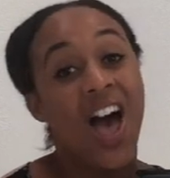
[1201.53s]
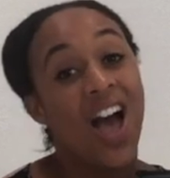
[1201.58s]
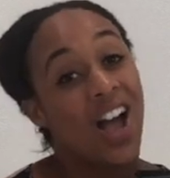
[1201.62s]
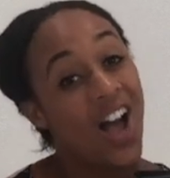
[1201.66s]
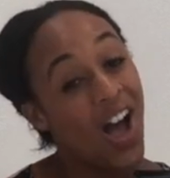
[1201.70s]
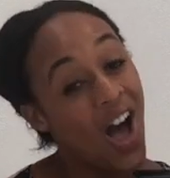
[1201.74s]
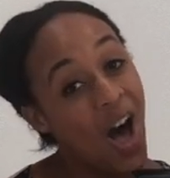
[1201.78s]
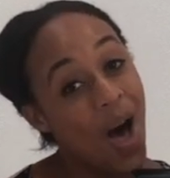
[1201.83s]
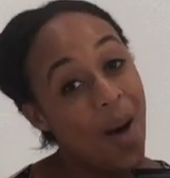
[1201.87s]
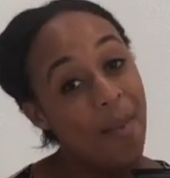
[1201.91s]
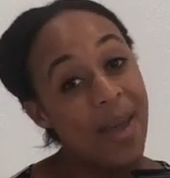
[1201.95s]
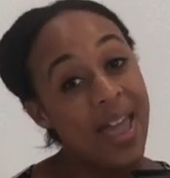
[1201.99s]

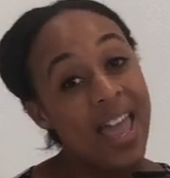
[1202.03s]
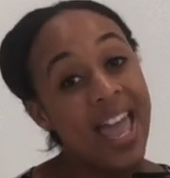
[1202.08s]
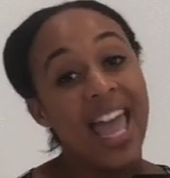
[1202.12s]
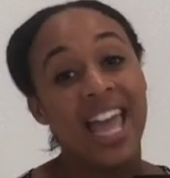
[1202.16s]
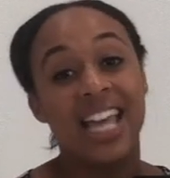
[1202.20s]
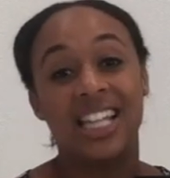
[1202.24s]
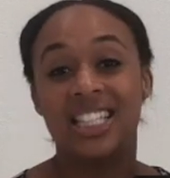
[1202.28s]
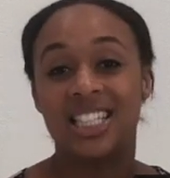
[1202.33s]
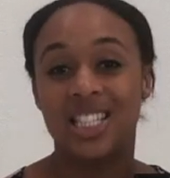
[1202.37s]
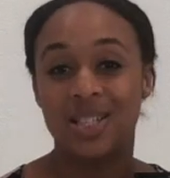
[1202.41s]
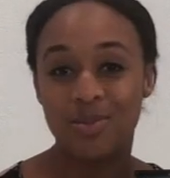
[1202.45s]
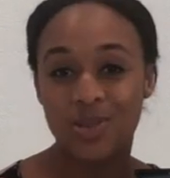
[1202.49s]
comment,
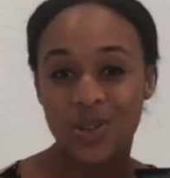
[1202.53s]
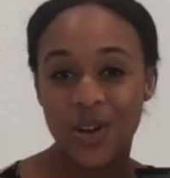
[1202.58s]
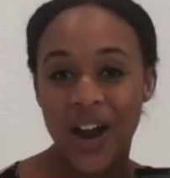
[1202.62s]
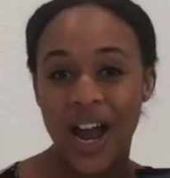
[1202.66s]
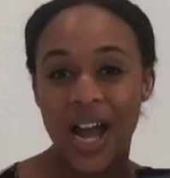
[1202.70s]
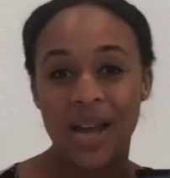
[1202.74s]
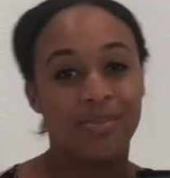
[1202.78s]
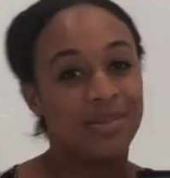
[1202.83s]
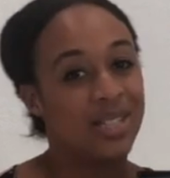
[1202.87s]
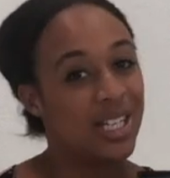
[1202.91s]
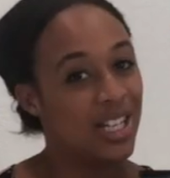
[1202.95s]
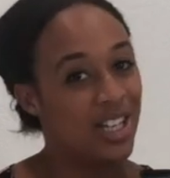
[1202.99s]
and
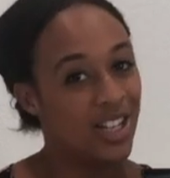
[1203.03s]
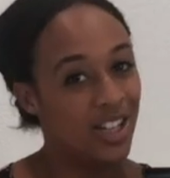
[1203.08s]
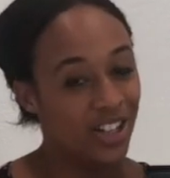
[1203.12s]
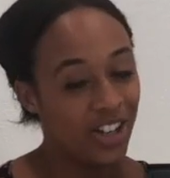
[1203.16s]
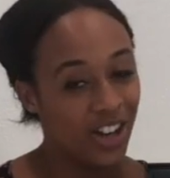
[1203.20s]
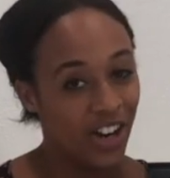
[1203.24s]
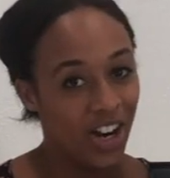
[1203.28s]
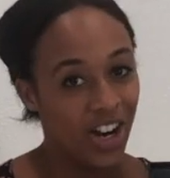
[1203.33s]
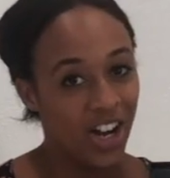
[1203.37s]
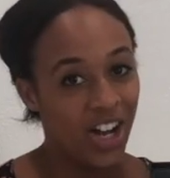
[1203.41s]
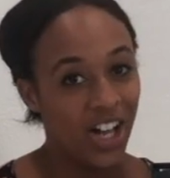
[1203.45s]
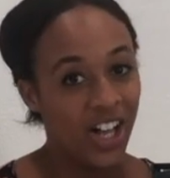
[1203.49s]
subscribe to your
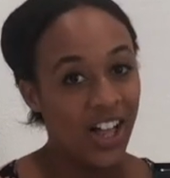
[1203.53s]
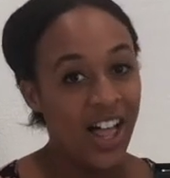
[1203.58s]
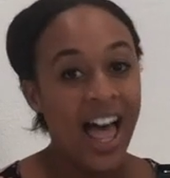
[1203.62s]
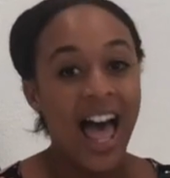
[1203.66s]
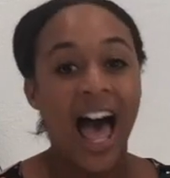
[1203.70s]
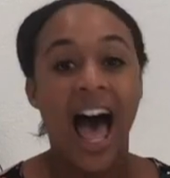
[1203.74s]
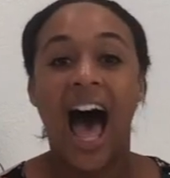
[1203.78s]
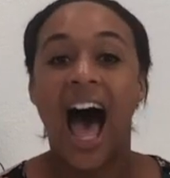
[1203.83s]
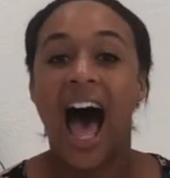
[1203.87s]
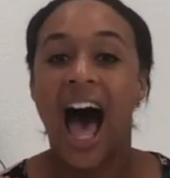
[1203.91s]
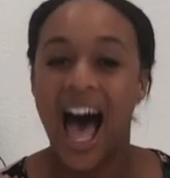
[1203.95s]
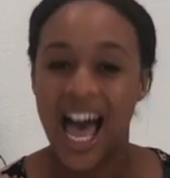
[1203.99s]
girl.
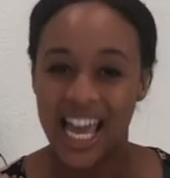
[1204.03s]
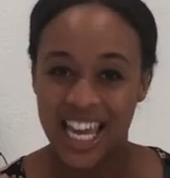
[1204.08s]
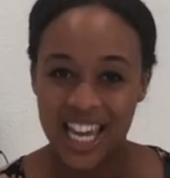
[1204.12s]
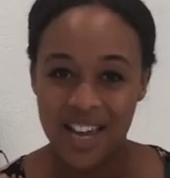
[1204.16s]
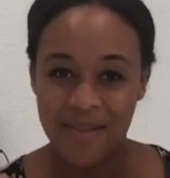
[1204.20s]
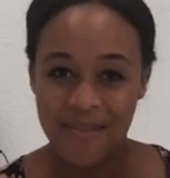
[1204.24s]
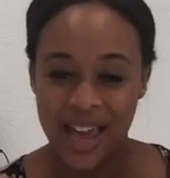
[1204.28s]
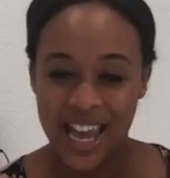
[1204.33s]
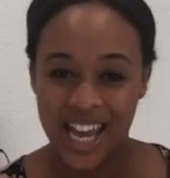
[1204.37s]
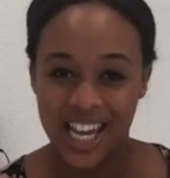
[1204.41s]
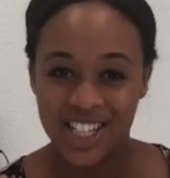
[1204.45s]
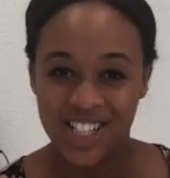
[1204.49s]
I
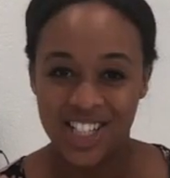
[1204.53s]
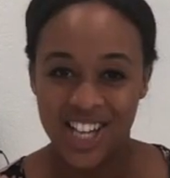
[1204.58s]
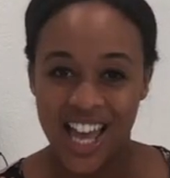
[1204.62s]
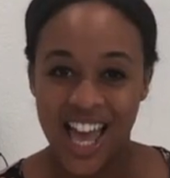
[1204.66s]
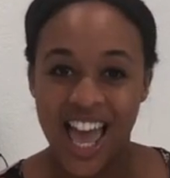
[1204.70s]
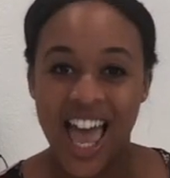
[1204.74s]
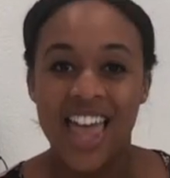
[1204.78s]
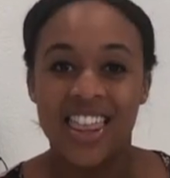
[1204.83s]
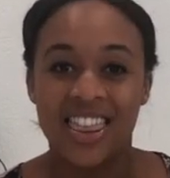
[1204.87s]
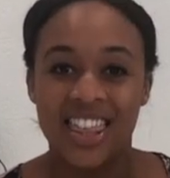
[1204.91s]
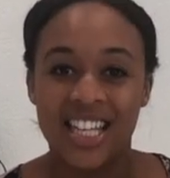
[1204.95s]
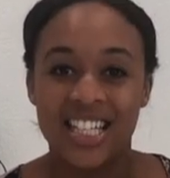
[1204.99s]
am Asia,
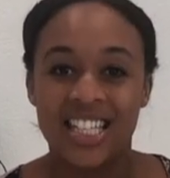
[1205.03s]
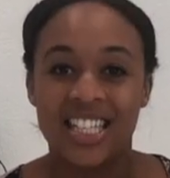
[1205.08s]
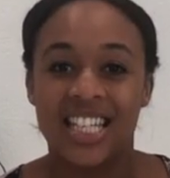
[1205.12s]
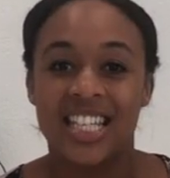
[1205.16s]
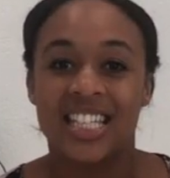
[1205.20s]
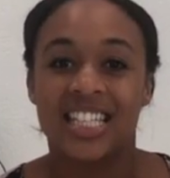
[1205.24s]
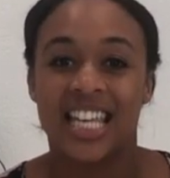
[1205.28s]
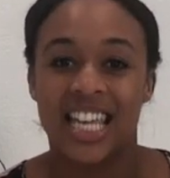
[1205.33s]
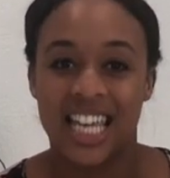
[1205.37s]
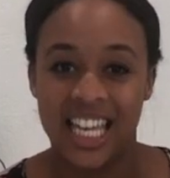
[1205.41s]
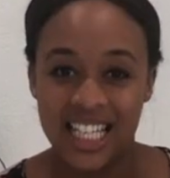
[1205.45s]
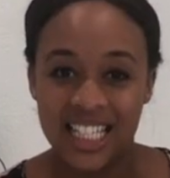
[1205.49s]
and this
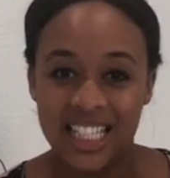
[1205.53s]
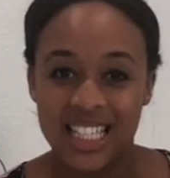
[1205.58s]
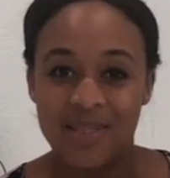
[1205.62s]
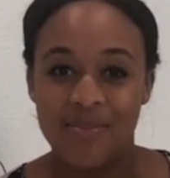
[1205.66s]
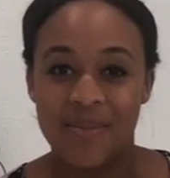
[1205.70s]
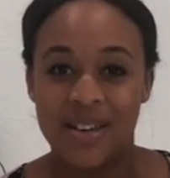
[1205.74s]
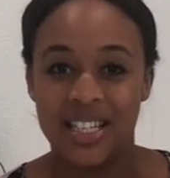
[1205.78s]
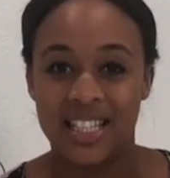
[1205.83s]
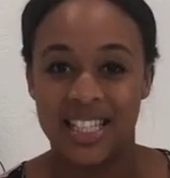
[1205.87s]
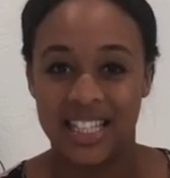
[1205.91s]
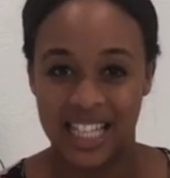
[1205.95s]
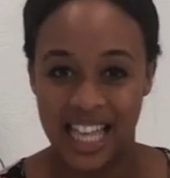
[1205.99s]
is It's
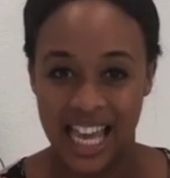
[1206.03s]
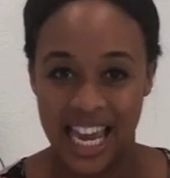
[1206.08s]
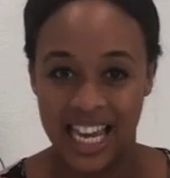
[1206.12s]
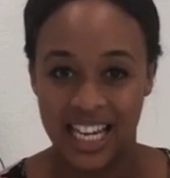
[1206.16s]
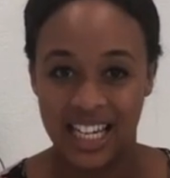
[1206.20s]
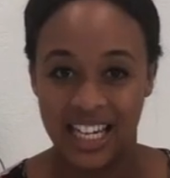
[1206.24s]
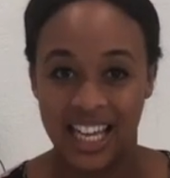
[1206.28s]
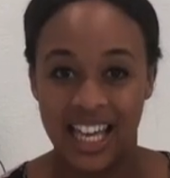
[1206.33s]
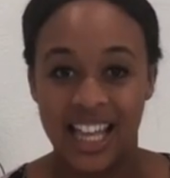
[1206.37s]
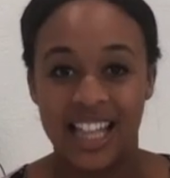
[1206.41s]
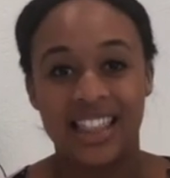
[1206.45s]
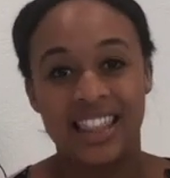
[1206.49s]
Miss Slang.
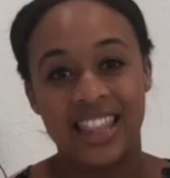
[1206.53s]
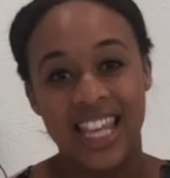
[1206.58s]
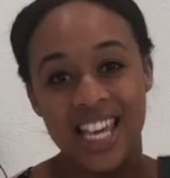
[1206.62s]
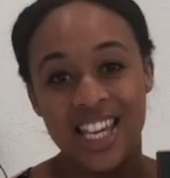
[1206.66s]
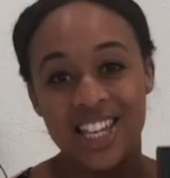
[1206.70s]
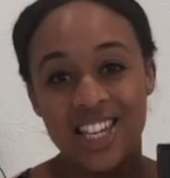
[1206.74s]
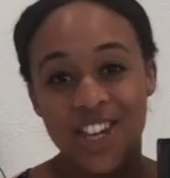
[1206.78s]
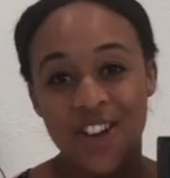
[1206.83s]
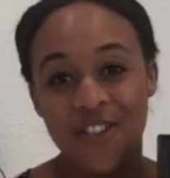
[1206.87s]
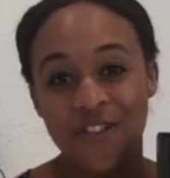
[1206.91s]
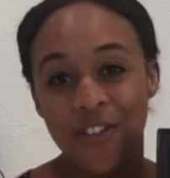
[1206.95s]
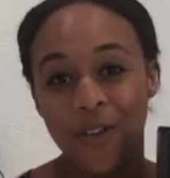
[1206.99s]

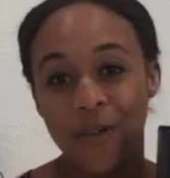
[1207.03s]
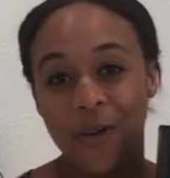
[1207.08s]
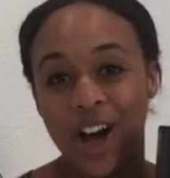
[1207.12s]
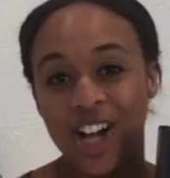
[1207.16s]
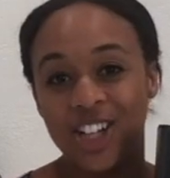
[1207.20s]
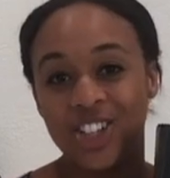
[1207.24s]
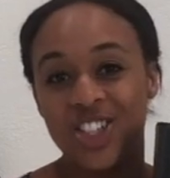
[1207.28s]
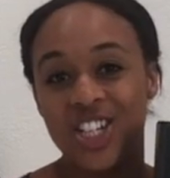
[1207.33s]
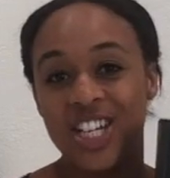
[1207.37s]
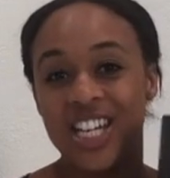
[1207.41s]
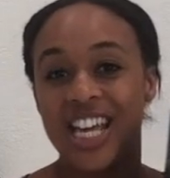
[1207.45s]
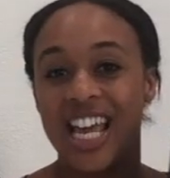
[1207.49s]
Thank you for
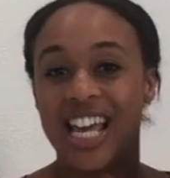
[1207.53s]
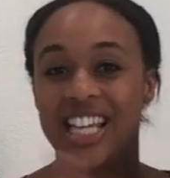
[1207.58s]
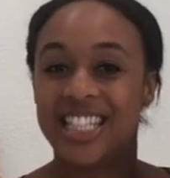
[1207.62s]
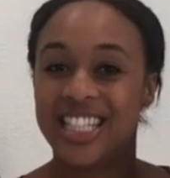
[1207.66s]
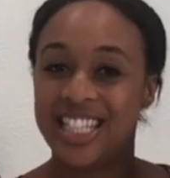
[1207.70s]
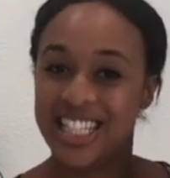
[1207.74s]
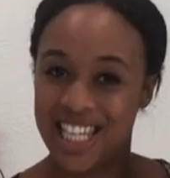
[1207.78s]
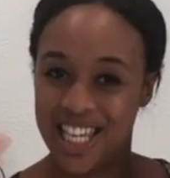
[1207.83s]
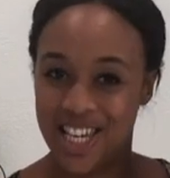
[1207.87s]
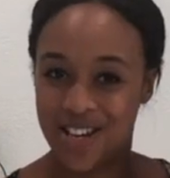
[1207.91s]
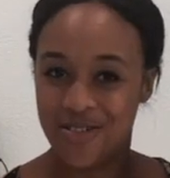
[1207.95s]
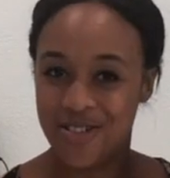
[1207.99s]
watching, and
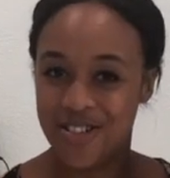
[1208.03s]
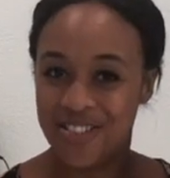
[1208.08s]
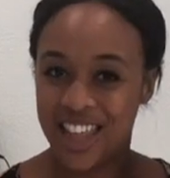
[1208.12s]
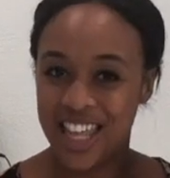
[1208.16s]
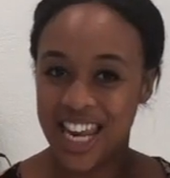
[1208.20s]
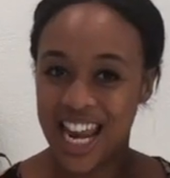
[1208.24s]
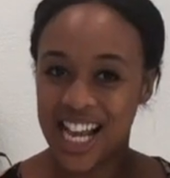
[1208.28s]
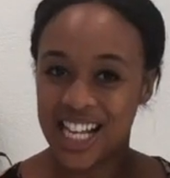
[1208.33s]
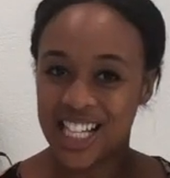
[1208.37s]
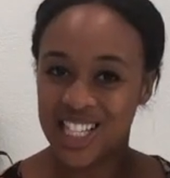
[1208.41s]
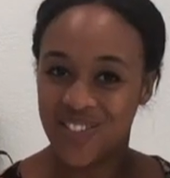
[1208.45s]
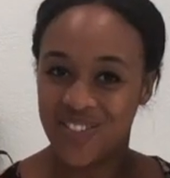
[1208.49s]
see you in the
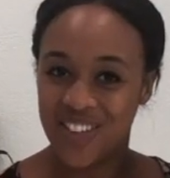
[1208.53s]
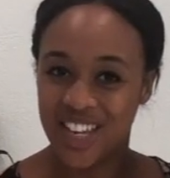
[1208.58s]
next